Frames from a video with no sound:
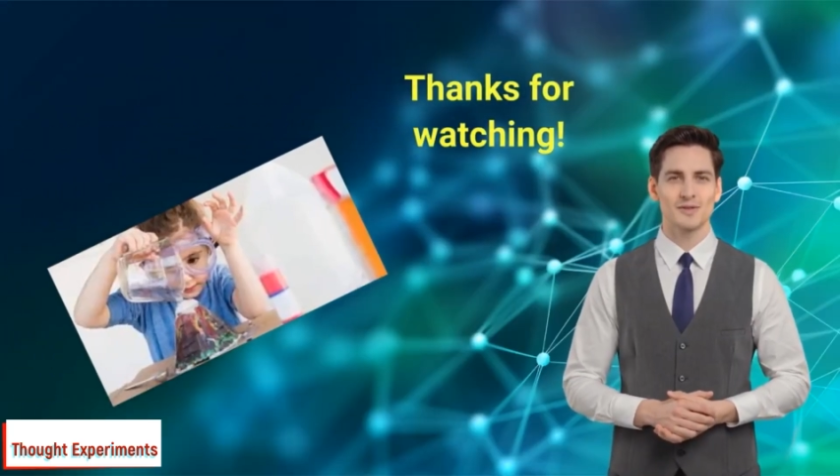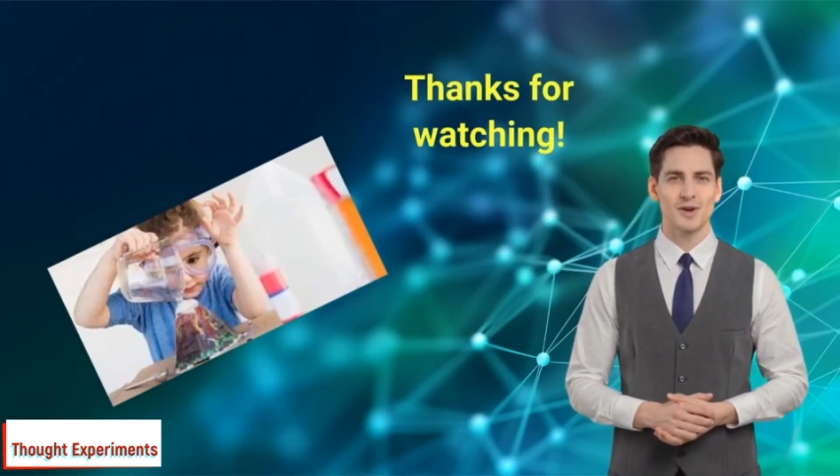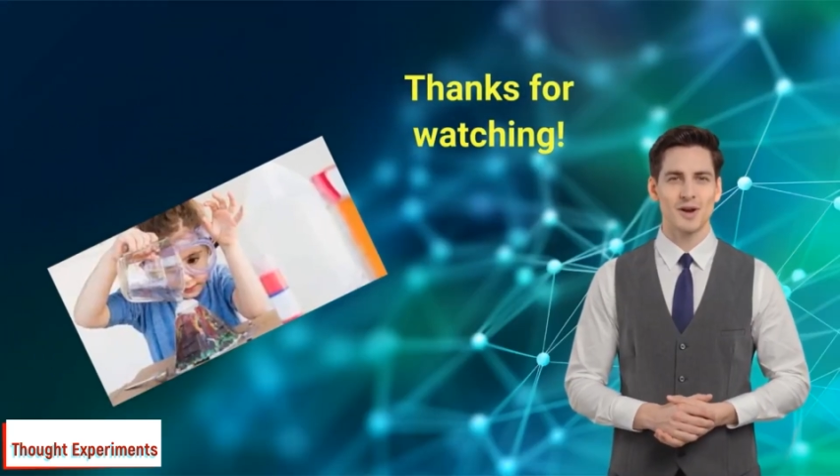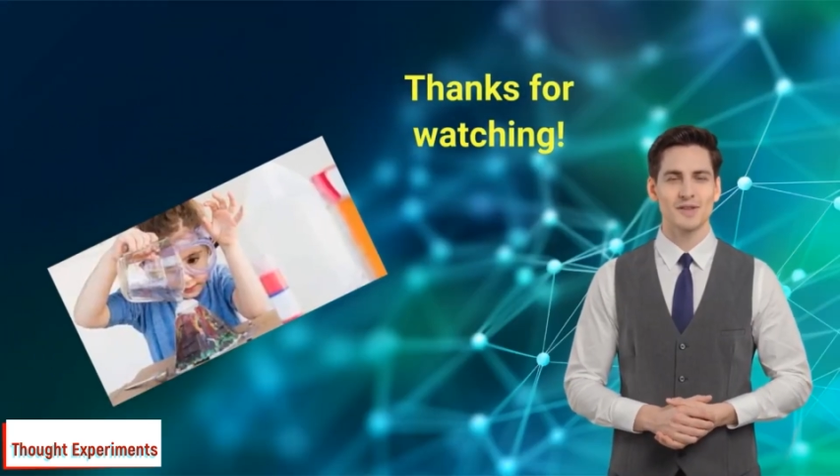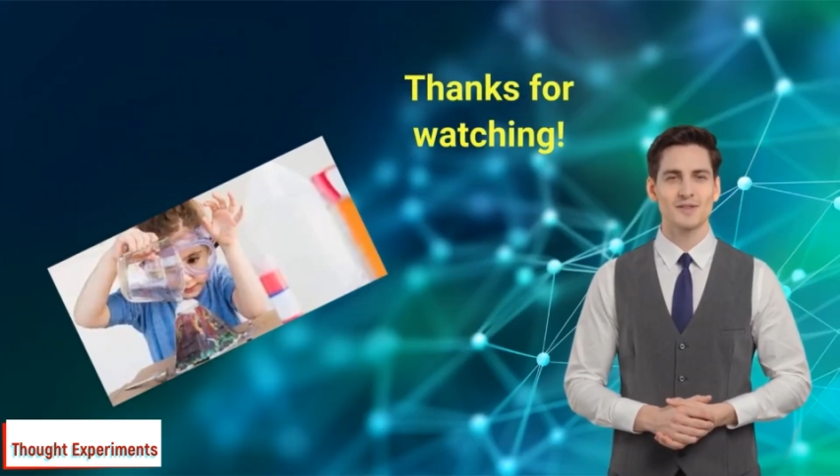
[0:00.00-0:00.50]
on
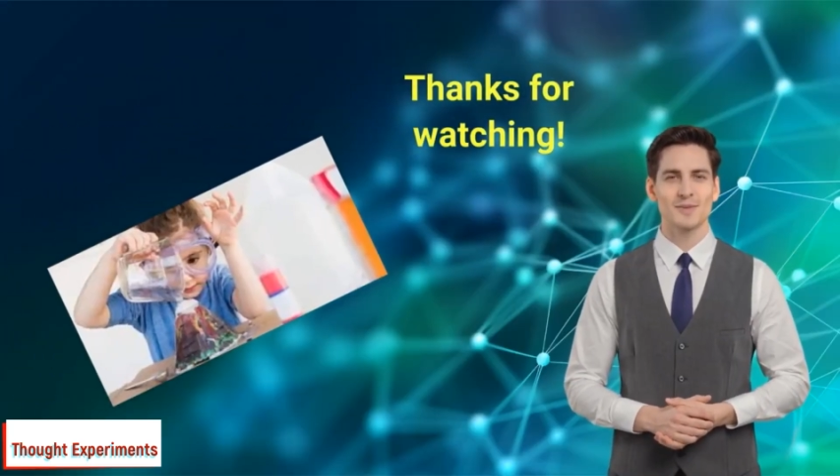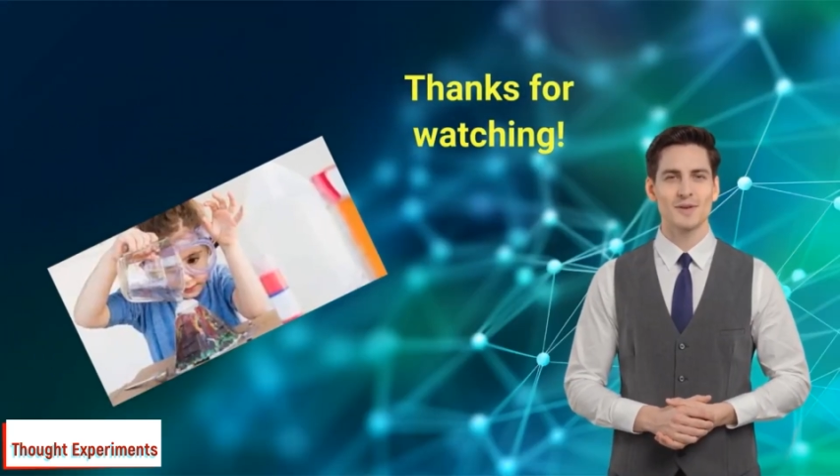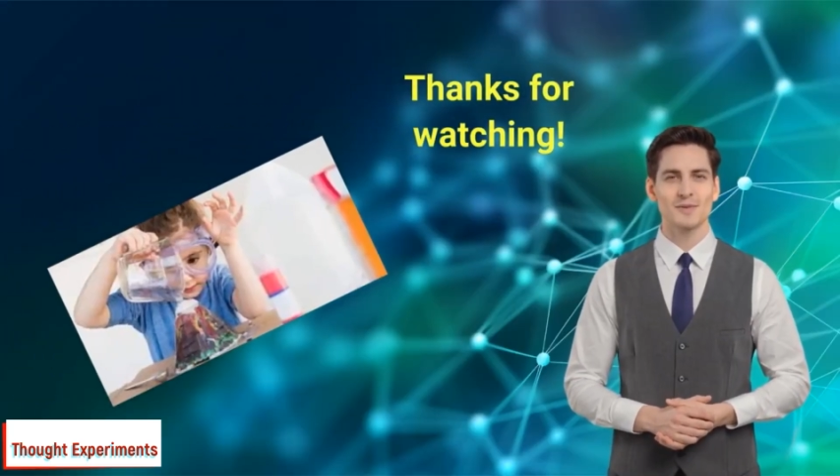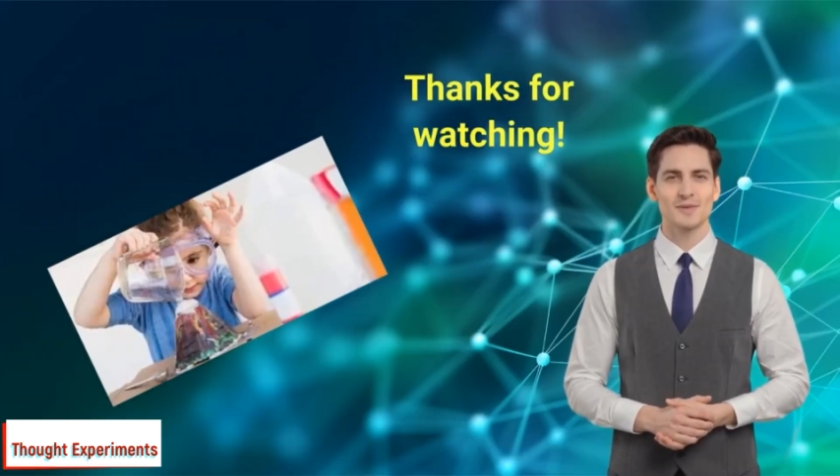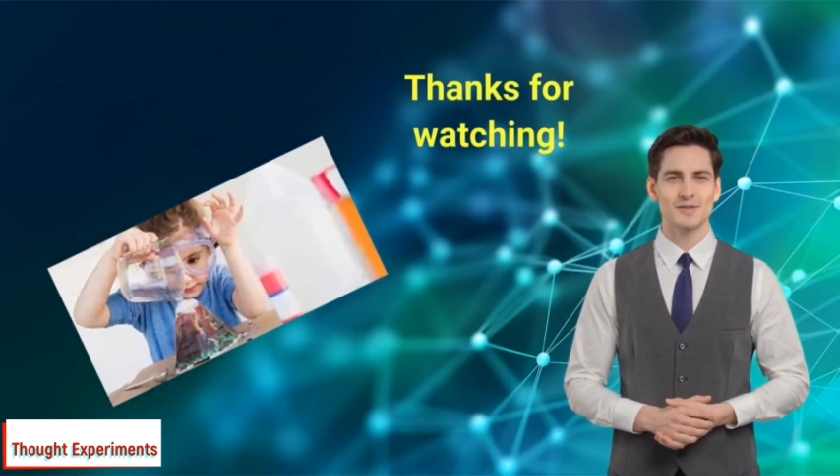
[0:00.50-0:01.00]
thought
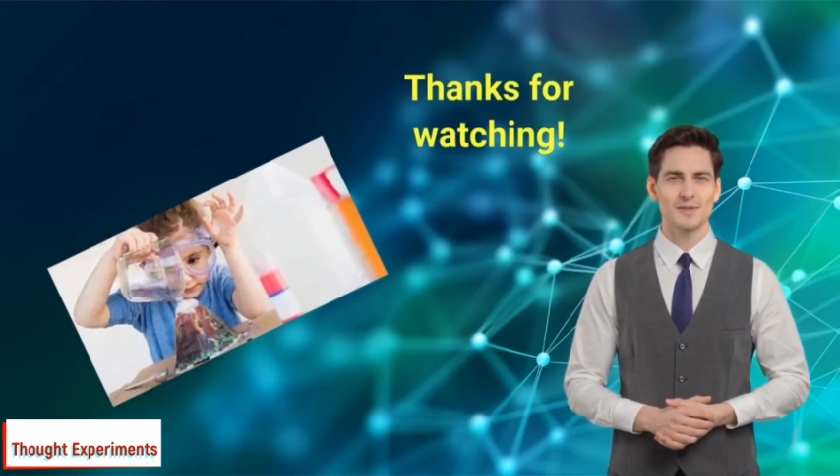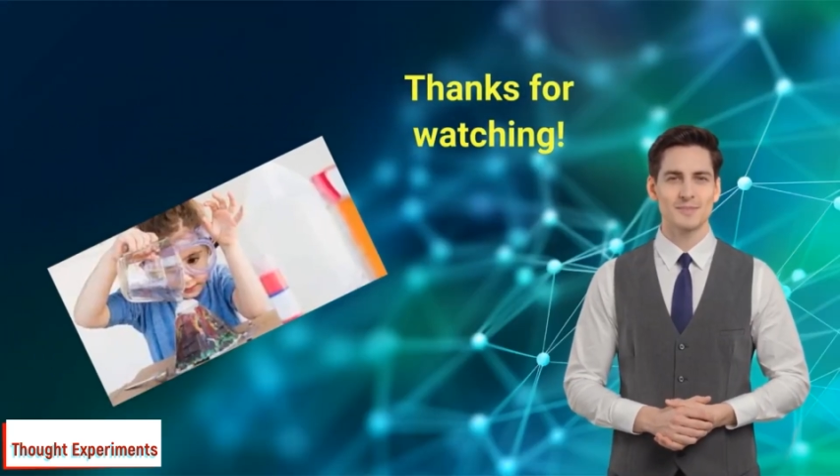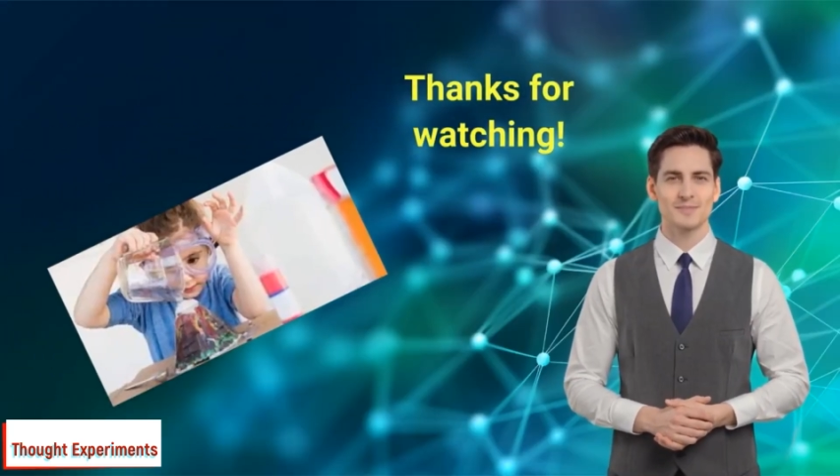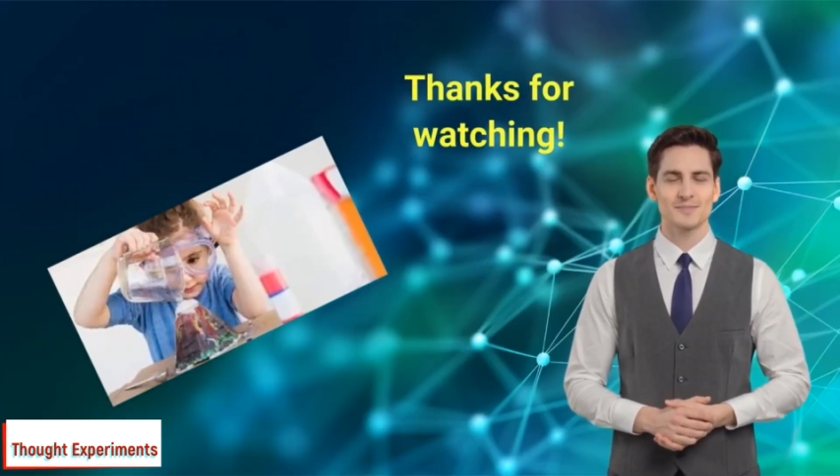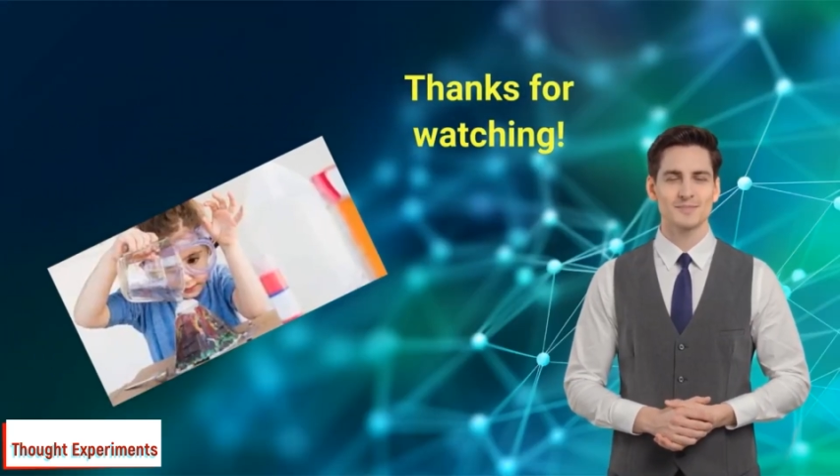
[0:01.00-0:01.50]

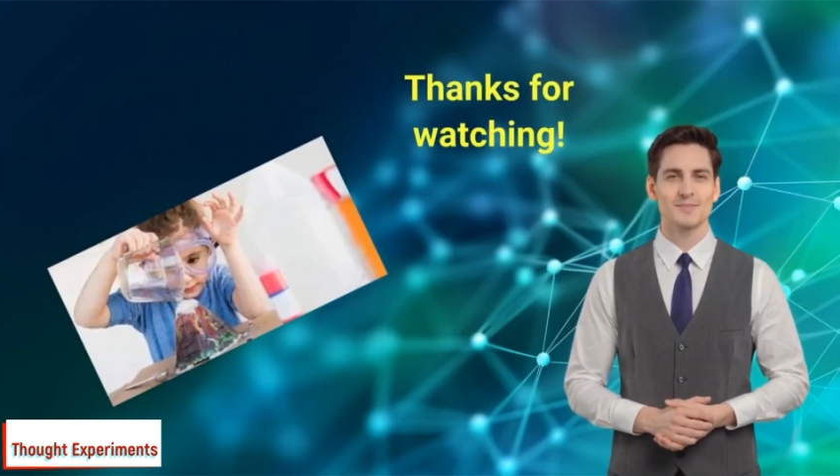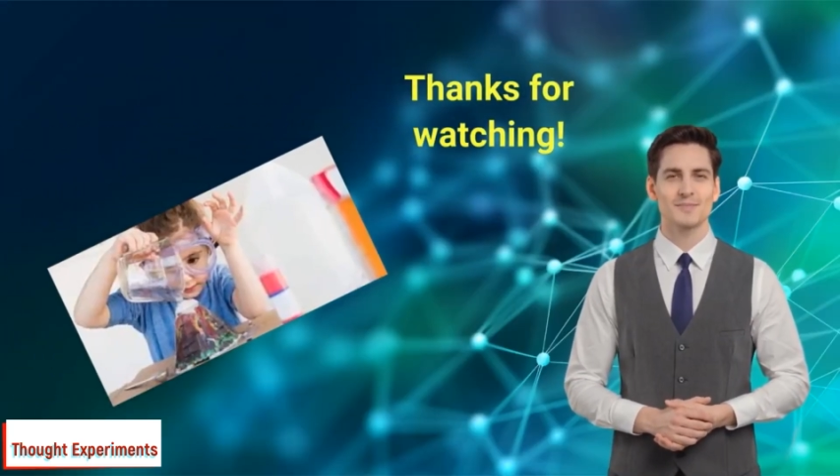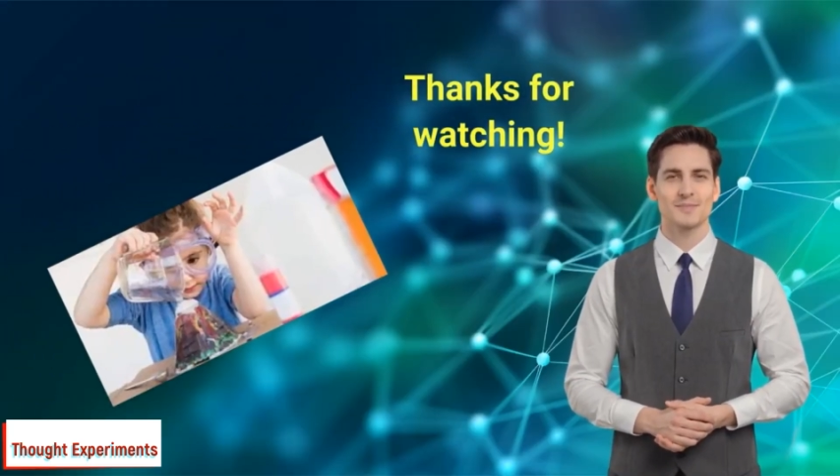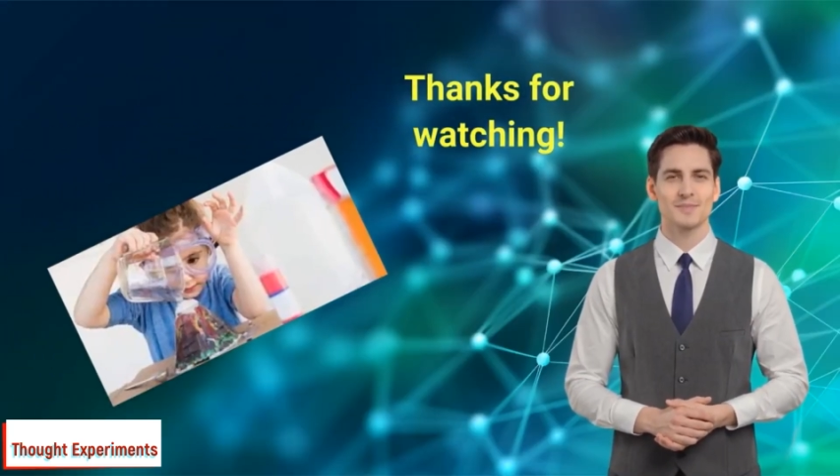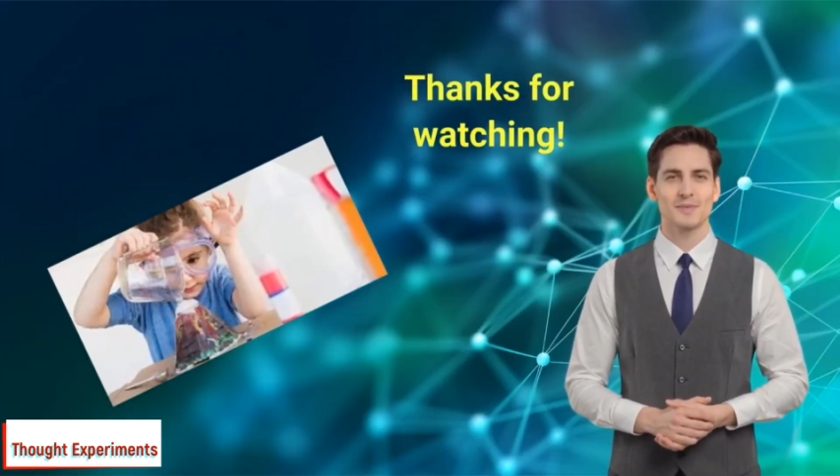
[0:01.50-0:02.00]
experiments.
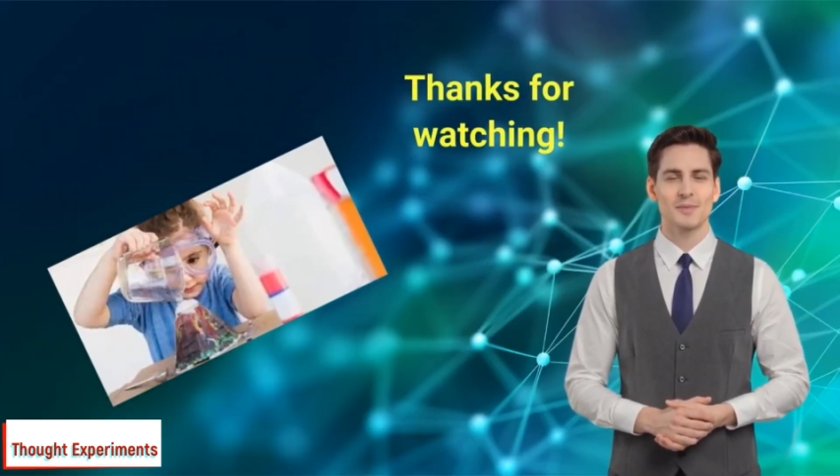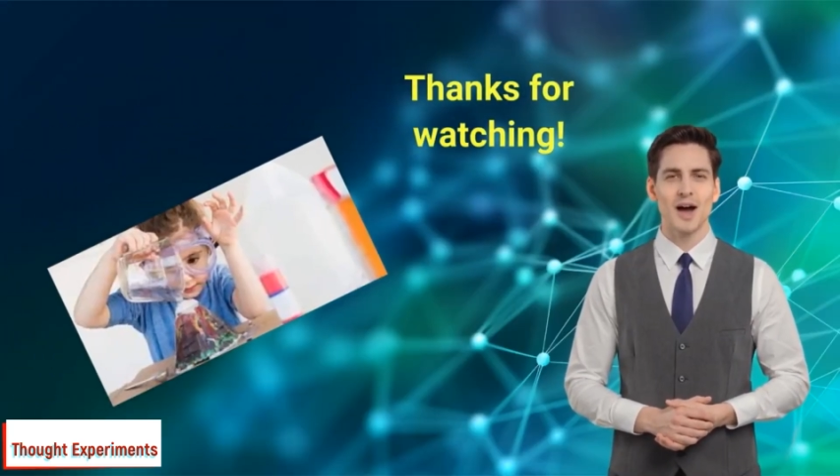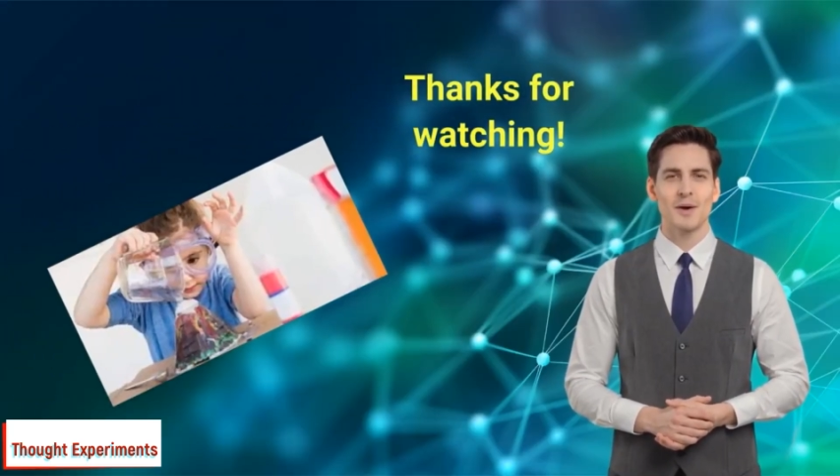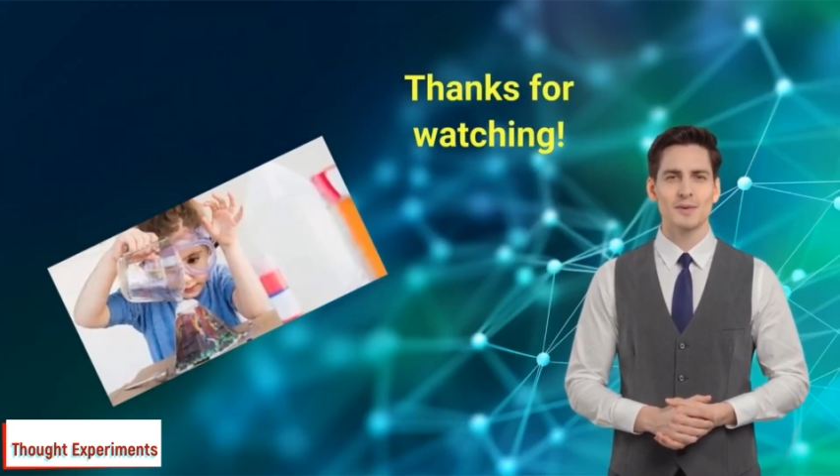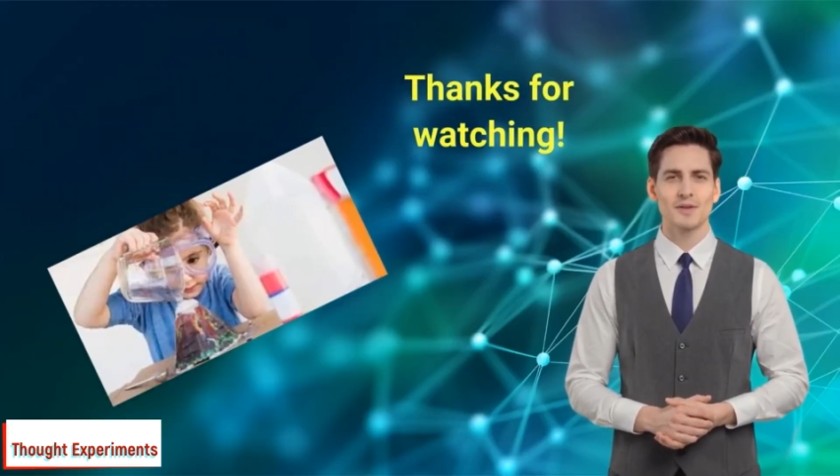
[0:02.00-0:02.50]
Now